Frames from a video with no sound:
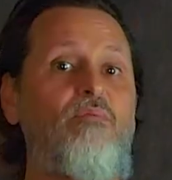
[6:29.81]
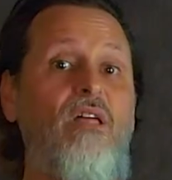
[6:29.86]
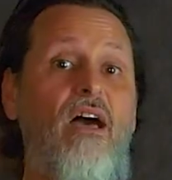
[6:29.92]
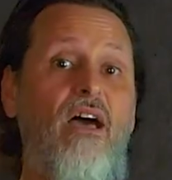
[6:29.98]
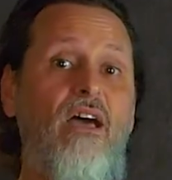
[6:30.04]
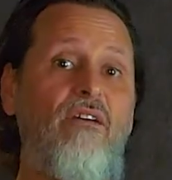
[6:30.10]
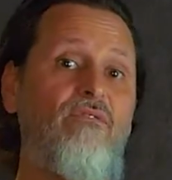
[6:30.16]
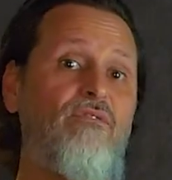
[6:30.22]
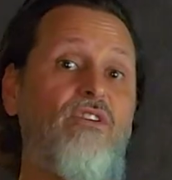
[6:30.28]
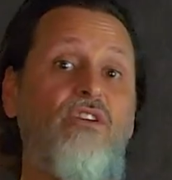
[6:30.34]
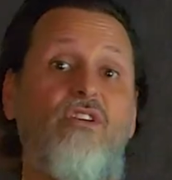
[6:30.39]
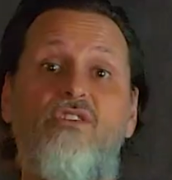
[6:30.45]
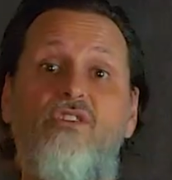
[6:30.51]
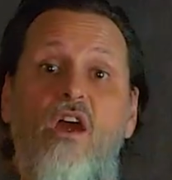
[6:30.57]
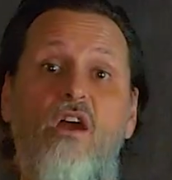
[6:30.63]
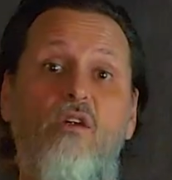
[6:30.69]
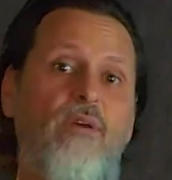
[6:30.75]
live, the
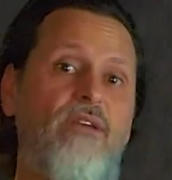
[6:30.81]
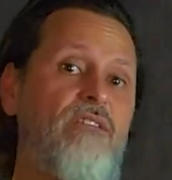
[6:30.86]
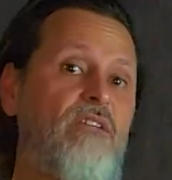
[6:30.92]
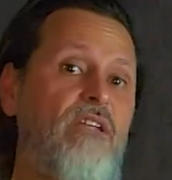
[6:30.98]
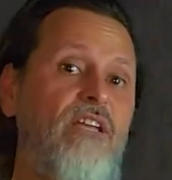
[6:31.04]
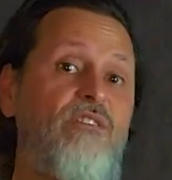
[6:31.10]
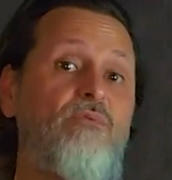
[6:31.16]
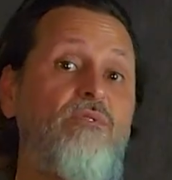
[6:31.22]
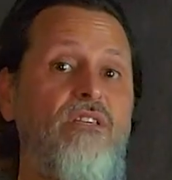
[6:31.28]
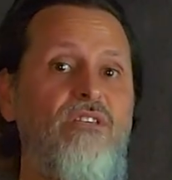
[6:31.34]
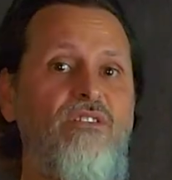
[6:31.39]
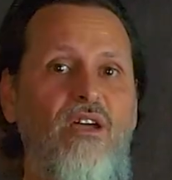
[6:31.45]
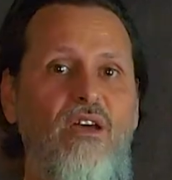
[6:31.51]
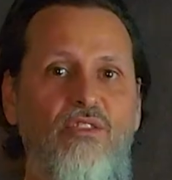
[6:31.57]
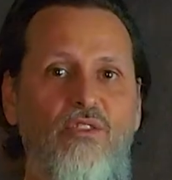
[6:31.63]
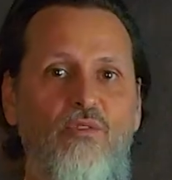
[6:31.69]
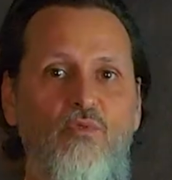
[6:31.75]
guitar resonates with the
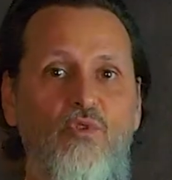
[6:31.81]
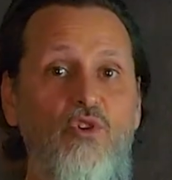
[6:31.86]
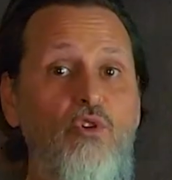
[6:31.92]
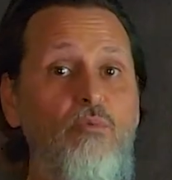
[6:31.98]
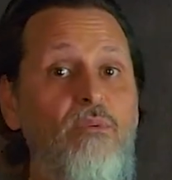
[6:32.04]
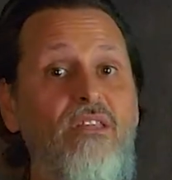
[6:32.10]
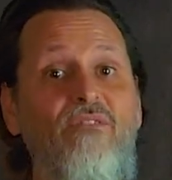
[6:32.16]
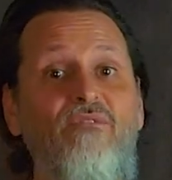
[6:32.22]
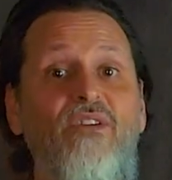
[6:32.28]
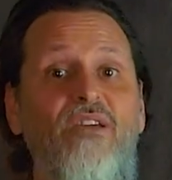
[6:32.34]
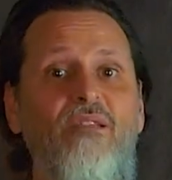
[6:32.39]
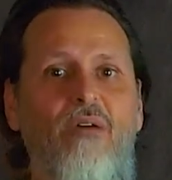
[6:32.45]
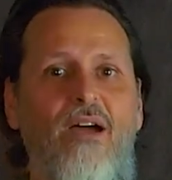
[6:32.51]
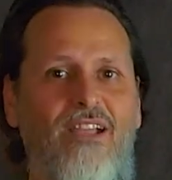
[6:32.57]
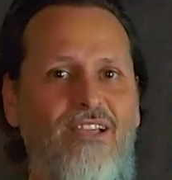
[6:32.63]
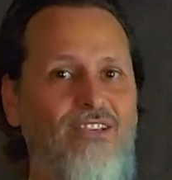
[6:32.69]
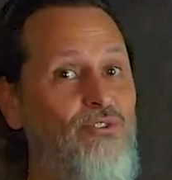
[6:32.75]
sound in the room and the
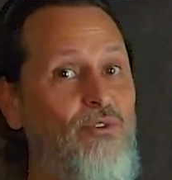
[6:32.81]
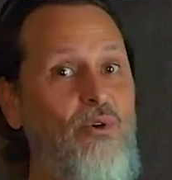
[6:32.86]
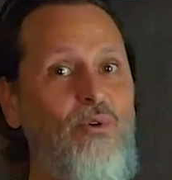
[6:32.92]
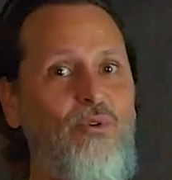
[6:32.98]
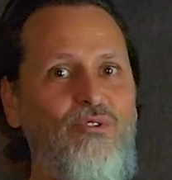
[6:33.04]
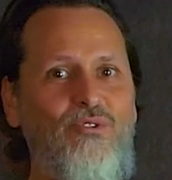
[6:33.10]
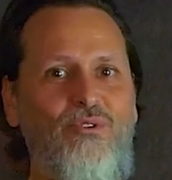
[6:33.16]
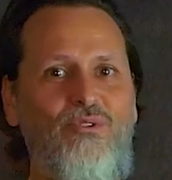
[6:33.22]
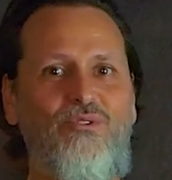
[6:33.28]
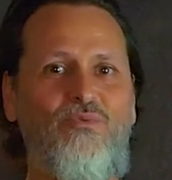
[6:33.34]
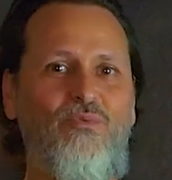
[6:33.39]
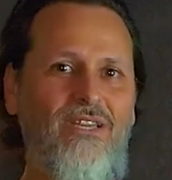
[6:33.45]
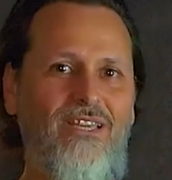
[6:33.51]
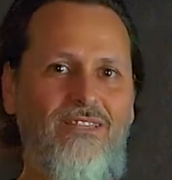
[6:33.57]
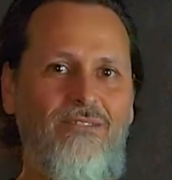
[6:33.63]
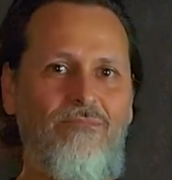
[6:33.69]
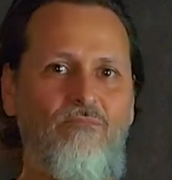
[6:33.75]
feedback is oh so
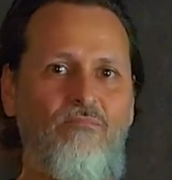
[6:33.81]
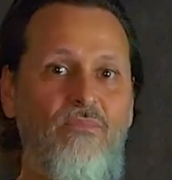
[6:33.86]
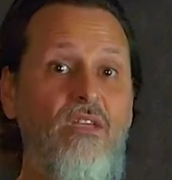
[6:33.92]
sweet.